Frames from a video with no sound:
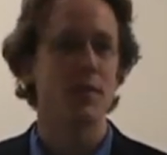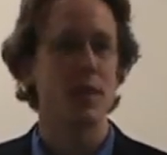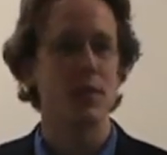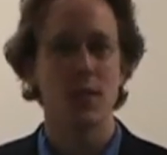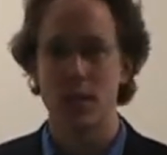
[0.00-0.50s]
of
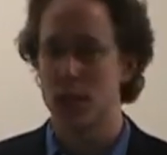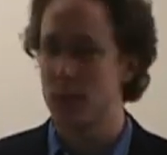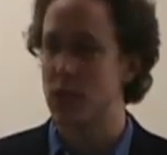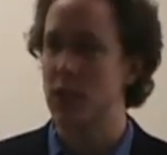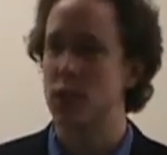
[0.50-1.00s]
these
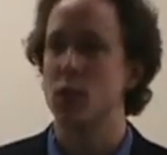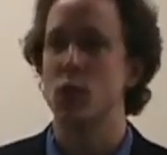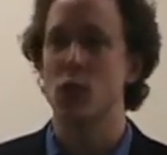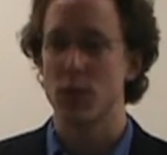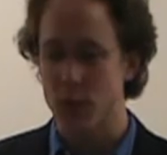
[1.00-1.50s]
systems and
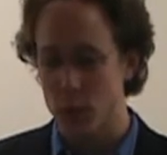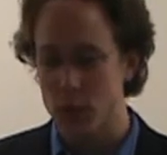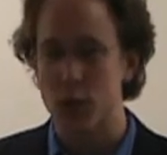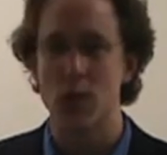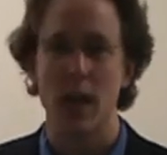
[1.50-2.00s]
do the
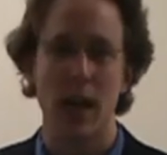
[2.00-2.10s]
first